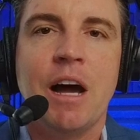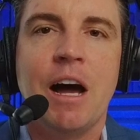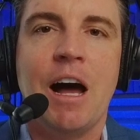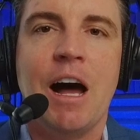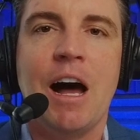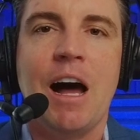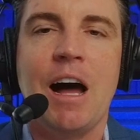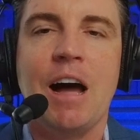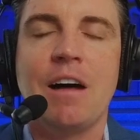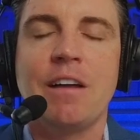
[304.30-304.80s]

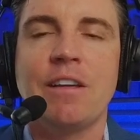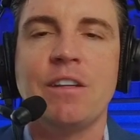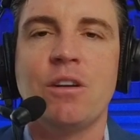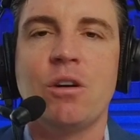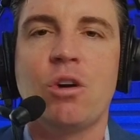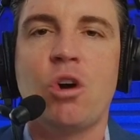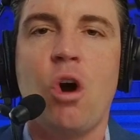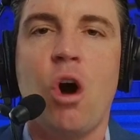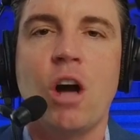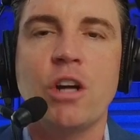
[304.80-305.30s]
uh, you know,
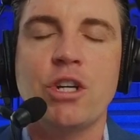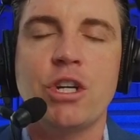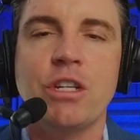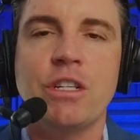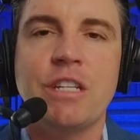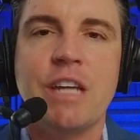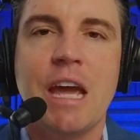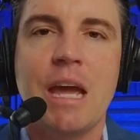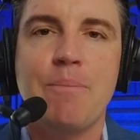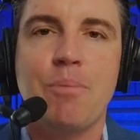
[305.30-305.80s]
caution
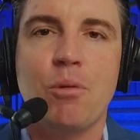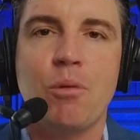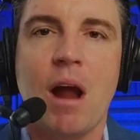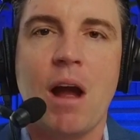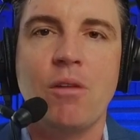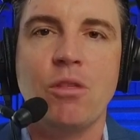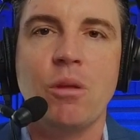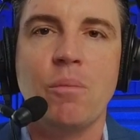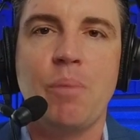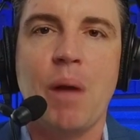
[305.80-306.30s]
tape
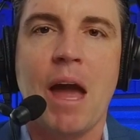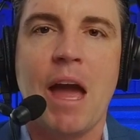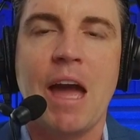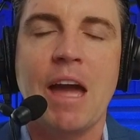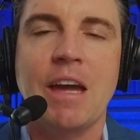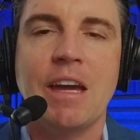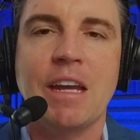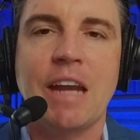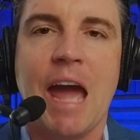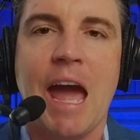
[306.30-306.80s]
around the
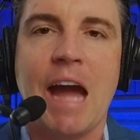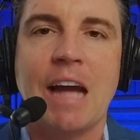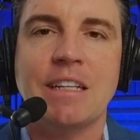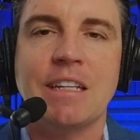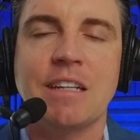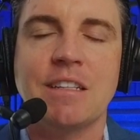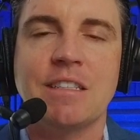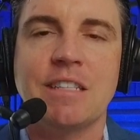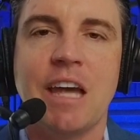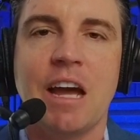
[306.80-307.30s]
bank and act
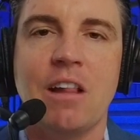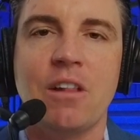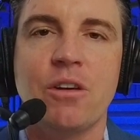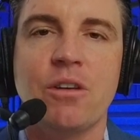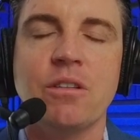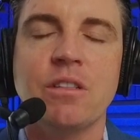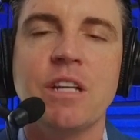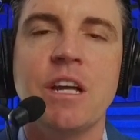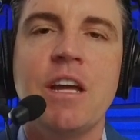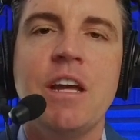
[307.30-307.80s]
as
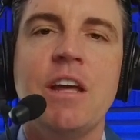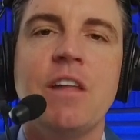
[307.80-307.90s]
tellers,